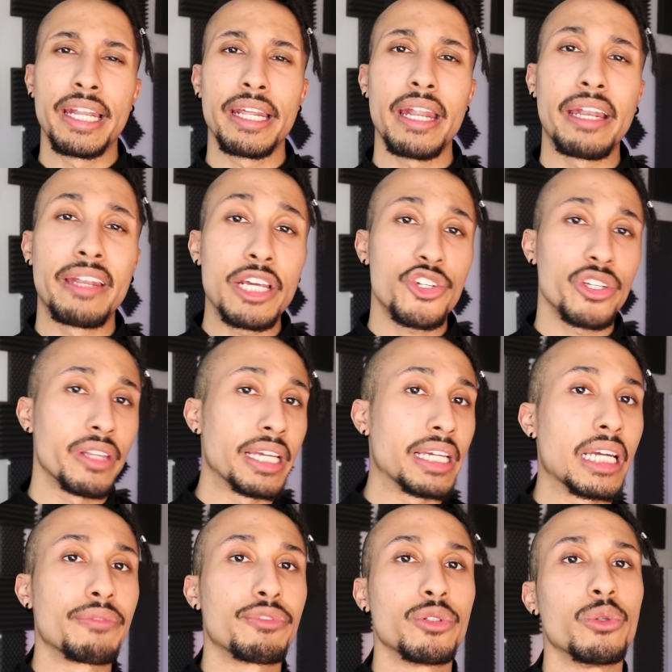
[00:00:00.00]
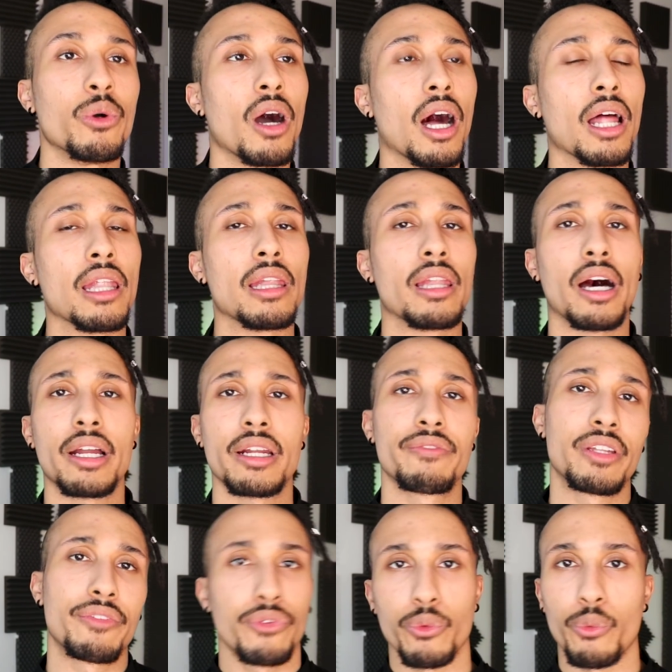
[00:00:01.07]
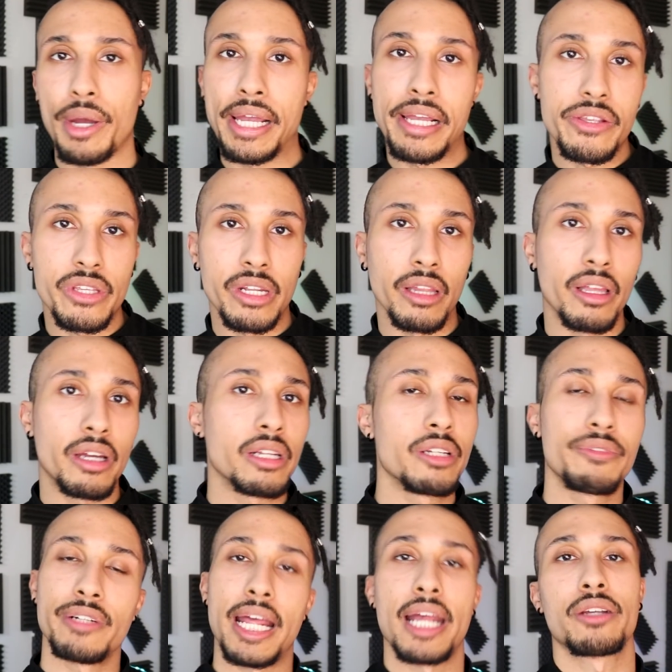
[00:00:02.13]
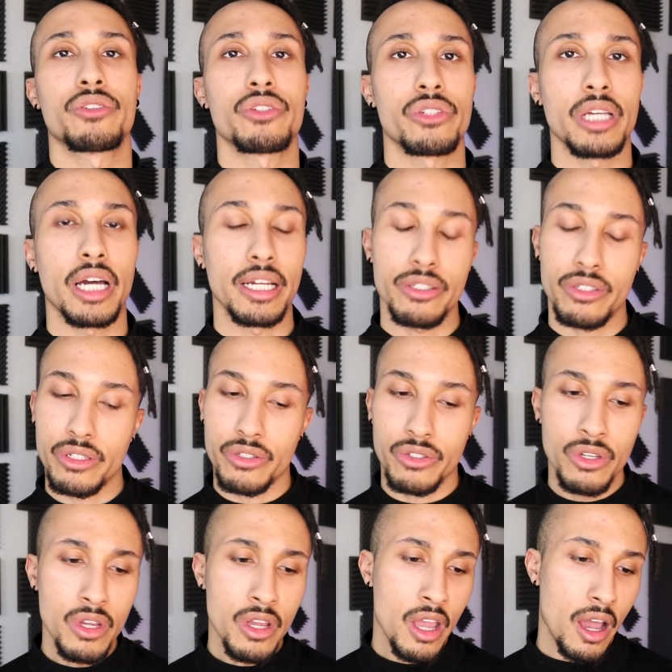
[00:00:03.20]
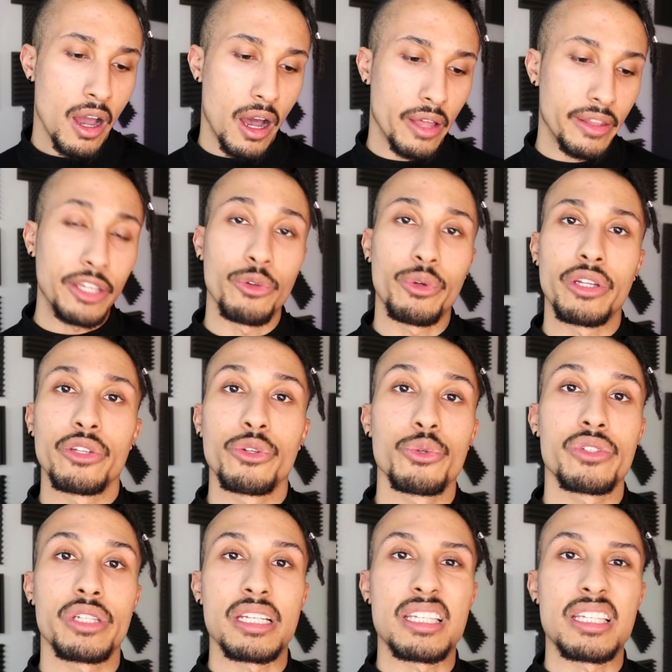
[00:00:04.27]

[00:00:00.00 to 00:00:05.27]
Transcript: And in addition, they give you a lot of different ways and a lot of different exercises uh, that you can use